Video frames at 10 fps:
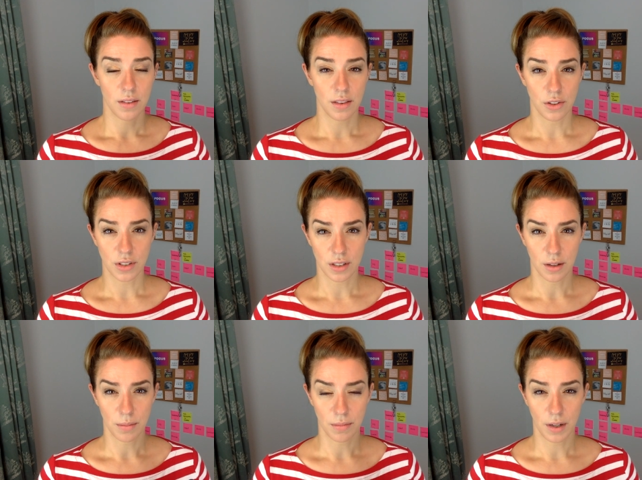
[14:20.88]
There's
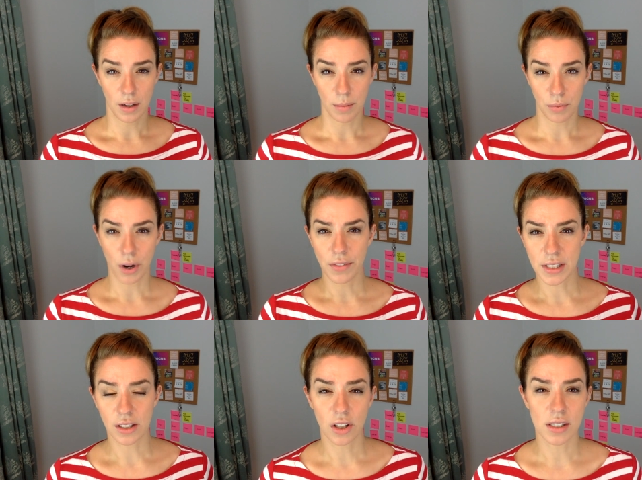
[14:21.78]
some um,
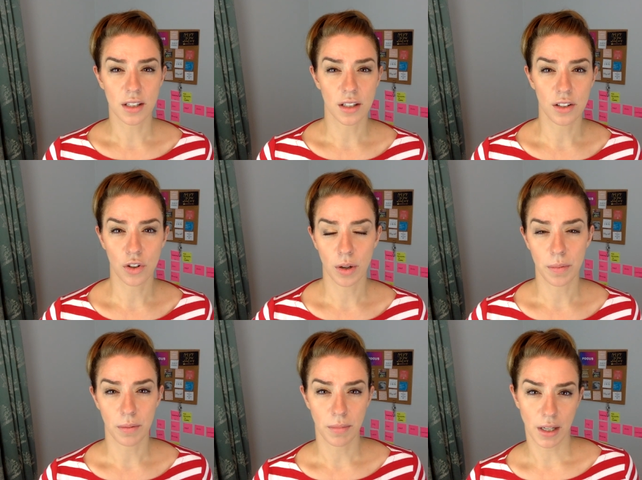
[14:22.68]
privacy laws in Europe
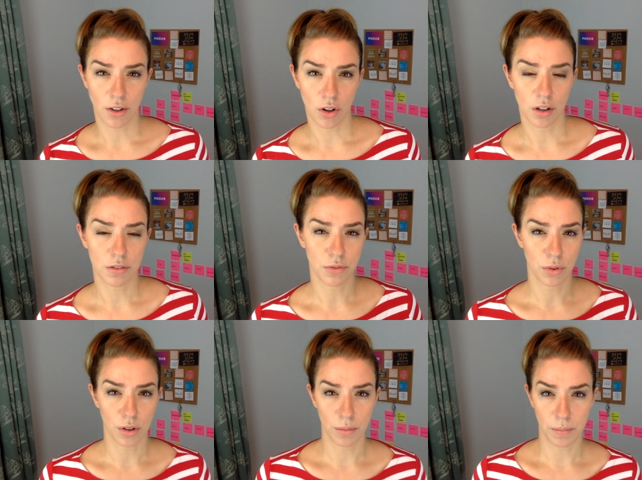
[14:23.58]
that make it hard
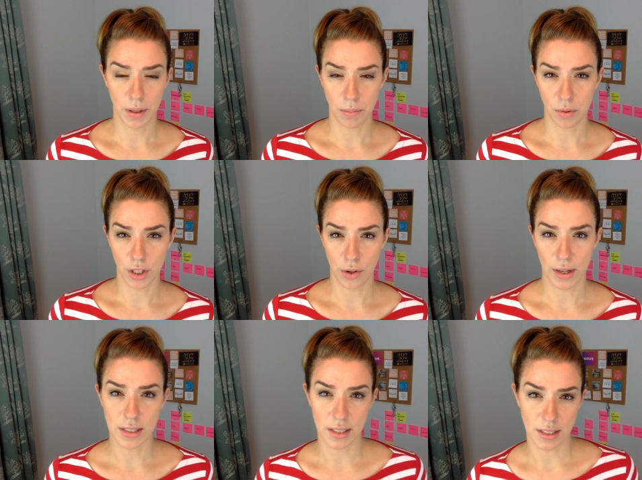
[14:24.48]
for people in the
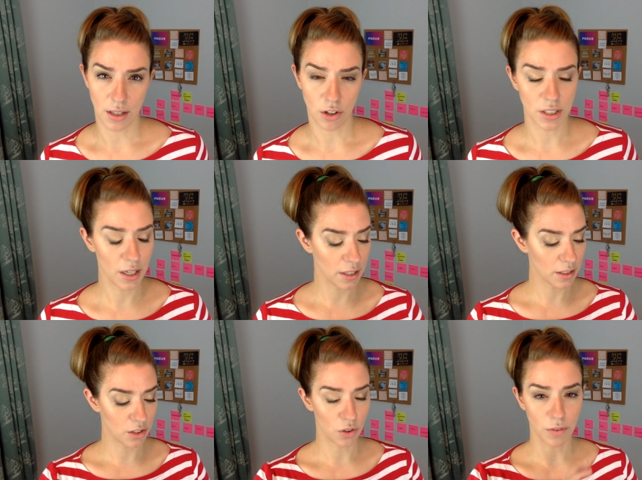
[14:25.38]
U.S. to see our
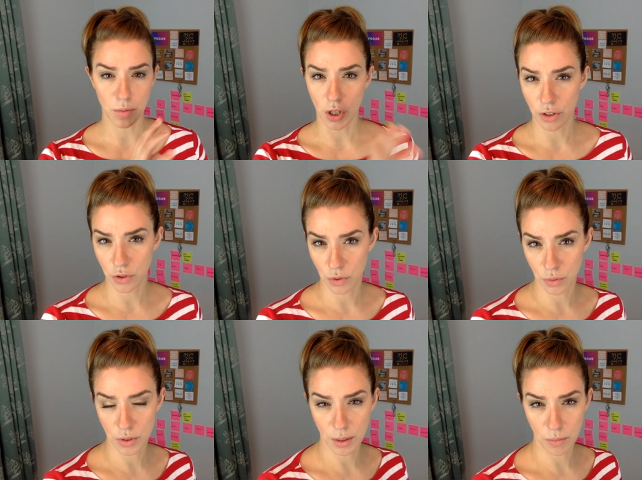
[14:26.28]
sites. And so, if I'm talking
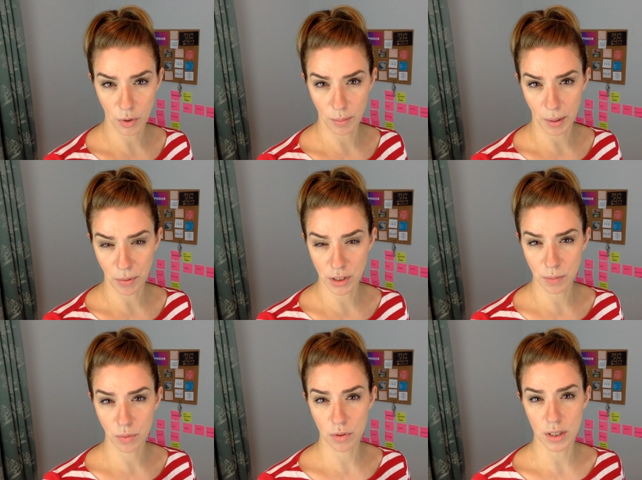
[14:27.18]
to some one of my
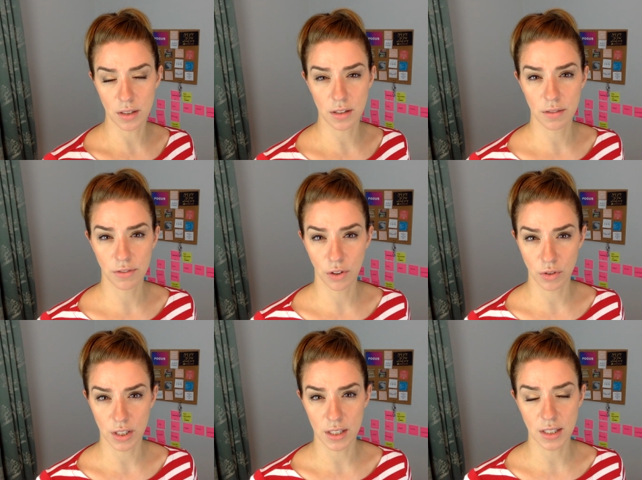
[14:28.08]
principals that's
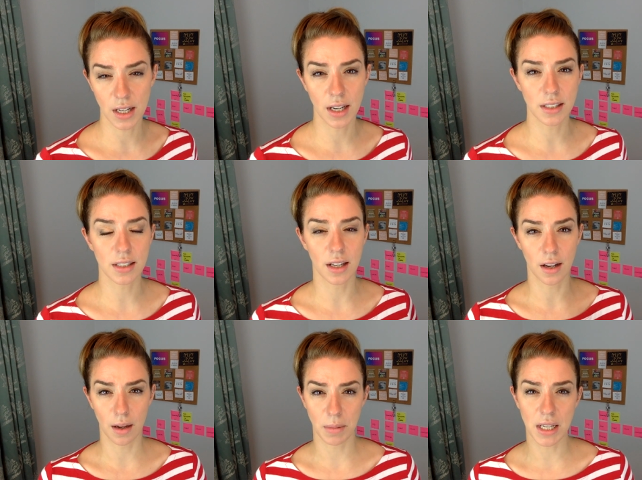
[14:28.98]
flown to the states and
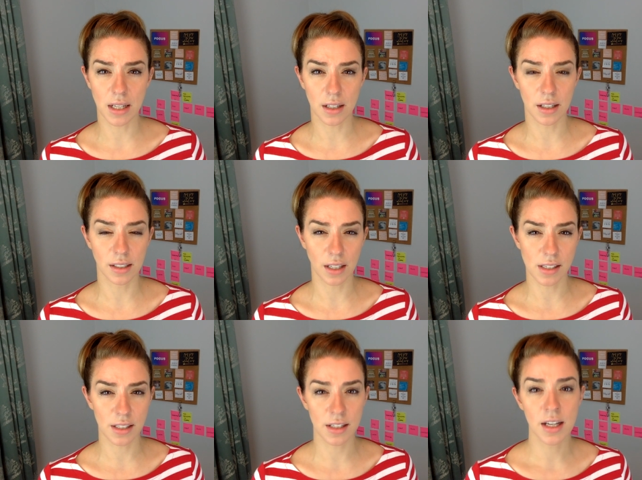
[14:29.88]
I'm here in
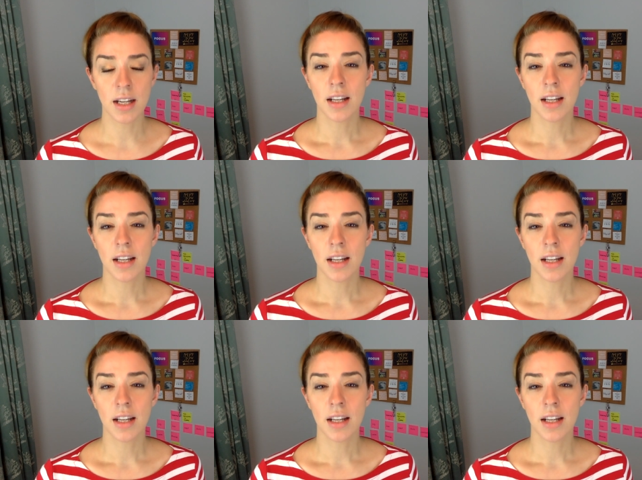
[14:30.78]
London,